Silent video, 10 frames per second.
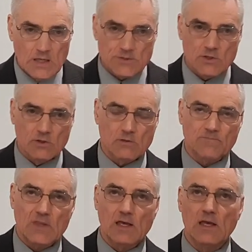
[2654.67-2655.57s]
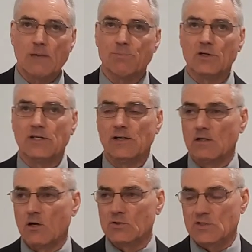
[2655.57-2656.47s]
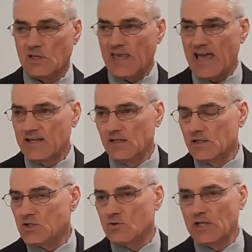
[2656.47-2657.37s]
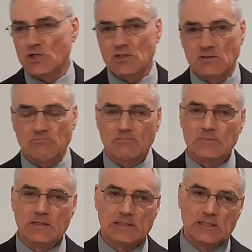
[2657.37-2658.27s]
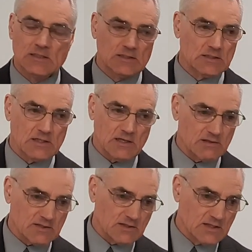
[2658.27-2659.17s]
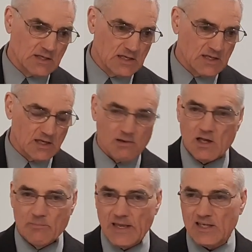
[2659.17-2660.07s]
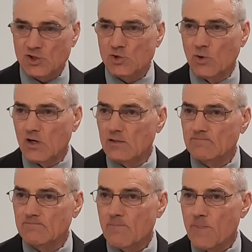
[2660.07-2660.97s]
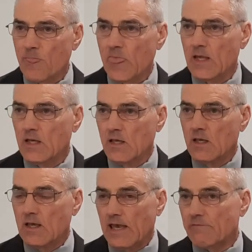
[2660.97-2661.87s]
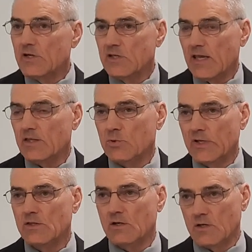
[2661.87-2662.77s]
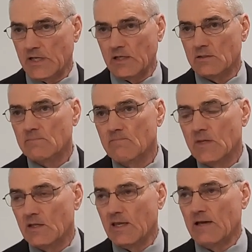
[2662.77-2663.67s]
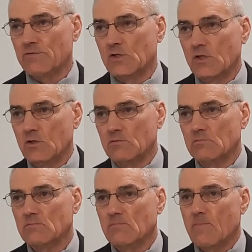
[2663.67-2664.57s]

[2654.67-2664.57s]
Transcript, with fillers: So I, I put in your notes the cat illustration. Uh, I'll, I'll make it short every day 3.30 in the afternoon.